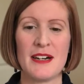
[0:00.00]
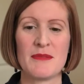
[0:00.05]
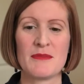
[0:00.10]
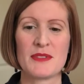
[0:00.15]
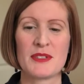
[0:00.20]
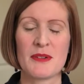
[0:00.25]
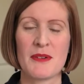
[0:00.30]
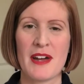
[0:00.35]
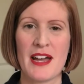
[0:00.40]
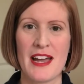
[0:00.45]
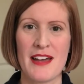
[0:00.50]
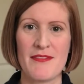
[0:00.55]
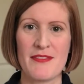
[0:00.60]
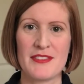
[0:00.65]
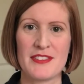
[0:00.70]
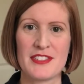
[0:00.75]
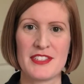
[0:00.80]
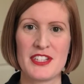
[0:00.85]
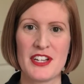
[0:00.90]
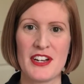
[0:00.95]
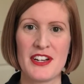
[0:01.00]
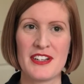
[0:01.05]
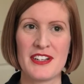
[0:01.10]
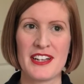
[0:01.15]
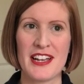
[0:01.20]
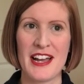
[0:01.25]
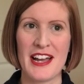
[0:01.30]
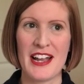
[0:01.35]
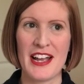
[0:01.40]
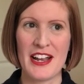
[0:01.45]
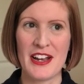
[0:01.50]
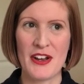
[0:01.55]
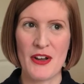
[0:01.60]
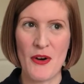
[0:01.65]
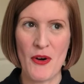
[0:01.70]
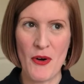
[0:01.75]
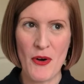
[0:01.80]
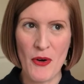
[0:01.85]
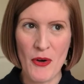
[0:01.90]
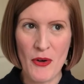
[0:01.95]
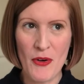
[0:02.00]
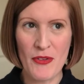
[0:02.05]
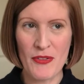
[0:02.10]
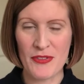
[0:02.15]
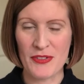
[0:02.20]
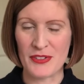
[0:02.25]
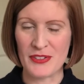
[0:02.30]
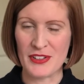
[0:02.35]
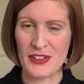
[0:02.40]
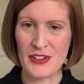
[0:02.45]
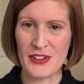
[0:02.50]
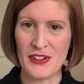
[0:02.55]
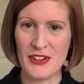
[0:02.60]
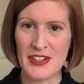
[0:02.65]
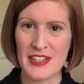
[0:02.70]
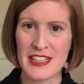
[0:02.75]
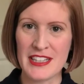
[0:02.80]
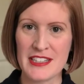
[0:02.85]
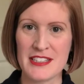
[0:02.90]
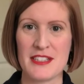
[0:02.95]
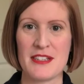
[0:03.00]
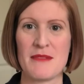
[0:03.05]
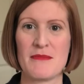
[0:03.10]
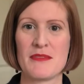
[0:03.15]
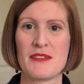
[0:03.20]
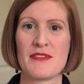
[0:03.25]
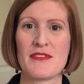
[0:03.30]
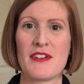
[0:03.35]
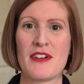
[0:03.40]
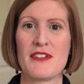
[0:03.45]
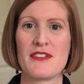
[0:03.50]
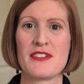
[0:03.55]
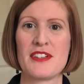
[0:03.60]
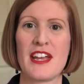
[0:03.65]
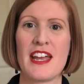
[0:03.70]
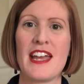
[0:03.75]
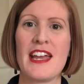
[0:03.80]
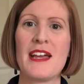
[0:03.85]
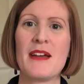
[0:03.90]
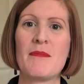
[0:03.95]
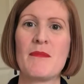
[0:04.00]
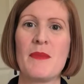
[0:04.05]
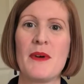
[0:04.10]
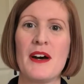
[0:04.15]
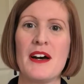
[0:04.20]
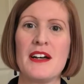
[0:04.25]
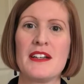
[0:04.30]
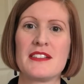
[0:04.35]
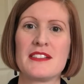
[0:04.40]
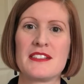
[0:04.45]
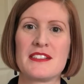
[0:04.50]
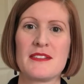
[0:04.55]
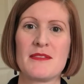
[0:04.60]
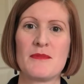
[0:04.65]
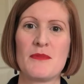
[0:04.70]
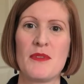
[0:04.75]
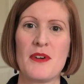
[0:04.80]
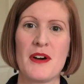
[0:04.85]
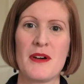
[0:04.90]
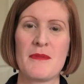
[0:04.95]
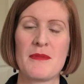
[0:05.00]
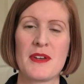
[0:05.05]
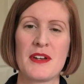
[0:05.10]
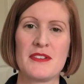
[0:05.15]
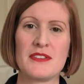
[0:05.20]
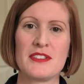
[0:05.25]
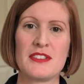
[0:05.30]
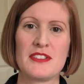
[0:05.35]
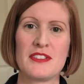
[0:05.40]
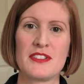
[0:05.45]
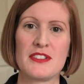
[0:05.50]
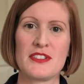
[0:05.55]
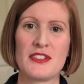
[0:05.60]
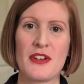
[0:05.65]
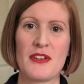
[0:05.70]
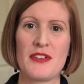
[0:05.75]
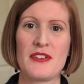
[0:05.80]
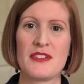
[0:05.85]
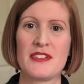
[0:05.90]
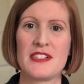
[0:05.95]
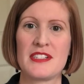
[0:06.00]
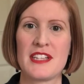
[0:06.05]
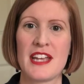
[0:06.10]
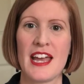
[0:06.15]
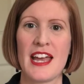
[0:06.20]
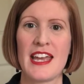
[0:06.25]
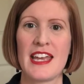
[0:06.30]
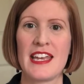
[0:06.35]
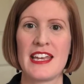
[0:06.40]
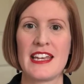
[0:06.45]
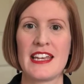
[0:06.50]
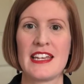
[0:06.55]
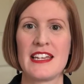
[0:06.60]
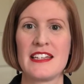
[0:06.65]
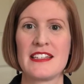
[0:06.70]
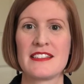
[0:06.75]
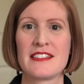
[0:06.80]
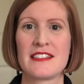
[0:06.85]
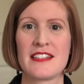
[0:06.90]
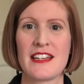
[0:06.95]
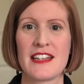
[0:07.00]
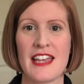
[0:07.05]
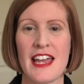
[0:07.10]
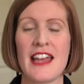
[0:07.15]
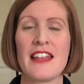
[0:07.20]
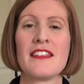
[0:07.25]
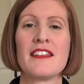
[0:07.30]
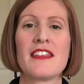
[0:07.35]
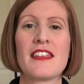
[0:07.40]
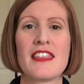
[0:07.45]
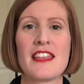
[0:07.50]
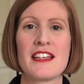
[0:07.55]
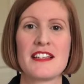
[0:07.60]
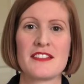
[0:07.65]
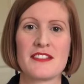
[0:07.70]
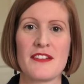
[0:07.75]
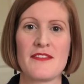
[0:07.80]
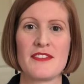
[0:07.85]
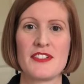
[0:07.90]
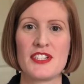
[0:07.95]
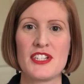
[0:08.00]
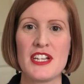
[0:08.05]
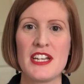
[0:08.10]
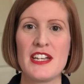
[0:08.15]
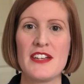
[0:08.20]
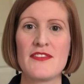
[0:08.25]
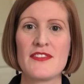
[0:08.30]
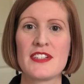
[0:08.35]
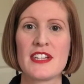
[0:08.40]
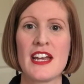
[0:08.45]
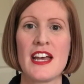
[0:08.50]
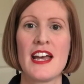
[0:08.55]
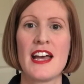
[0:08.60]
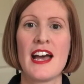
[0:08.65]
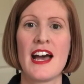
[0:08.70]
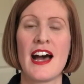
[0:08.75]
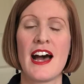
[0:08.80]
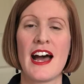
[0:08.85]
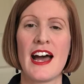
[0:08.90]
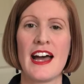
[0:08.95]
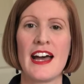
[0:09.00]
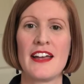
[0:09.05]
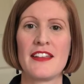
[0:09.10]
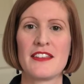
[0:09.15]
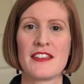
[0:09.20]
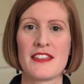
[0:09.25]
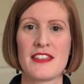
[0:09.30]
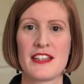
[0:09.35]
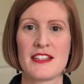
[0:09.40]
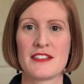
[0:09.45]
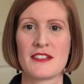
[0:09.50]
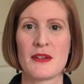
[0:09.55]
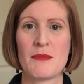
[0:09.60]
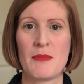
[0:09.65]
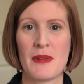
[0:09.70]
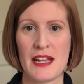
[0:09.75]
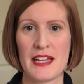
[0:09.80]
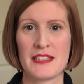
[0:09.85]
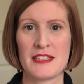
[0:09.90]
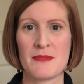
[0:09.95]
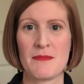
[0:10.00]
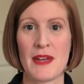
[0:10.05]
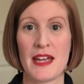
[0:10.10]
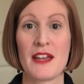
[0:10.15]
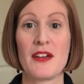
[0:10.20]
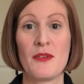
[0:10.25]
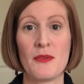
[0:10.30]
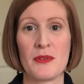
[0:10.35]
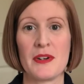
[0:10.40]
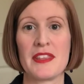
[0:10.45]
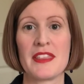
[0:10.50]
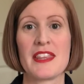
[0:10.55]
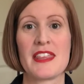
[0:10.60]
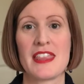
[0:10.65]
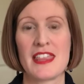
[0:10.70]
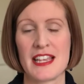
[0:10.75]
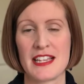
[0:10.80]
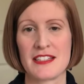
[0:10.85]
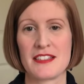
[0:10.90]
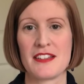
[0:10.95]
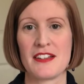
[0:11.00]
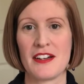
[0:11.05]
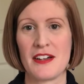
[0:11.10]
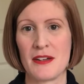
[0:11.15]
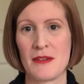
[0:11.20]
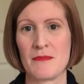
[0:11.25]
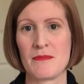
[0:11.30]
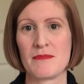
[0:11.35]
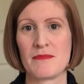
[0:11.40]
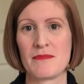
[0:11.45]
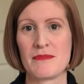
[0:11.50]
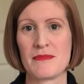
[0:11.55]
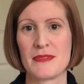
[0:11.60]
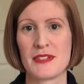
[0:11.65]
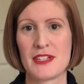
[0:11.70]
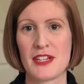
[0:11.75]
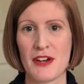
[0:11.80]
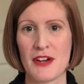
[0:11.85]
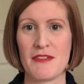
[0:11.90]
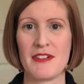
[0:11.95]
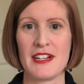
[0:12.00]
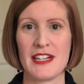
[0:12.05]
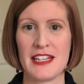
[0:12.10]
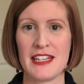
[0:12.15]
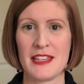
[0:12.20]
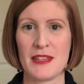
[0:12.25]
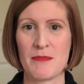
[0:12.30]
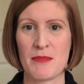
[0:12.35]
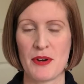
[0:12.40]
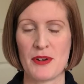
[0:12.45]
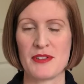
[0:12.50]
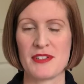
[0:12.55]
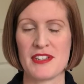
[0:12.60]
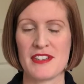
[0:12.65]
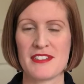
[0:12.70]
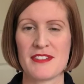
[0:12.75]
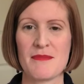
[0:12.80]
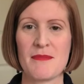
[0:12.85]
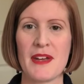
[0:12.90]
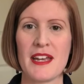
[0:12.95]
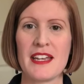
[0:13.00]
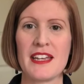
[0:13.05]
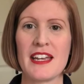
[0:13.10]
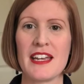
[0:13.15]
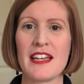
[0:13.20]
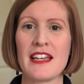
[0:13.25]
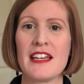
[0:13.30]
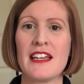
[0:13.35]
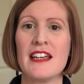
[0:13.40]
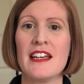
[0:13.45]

So I haven't done an awful lot in terms of crocheting, but what I'm going to show you today is, again, the things I've achieved and the things I plan to make, and the things that I'm currently in the process of making.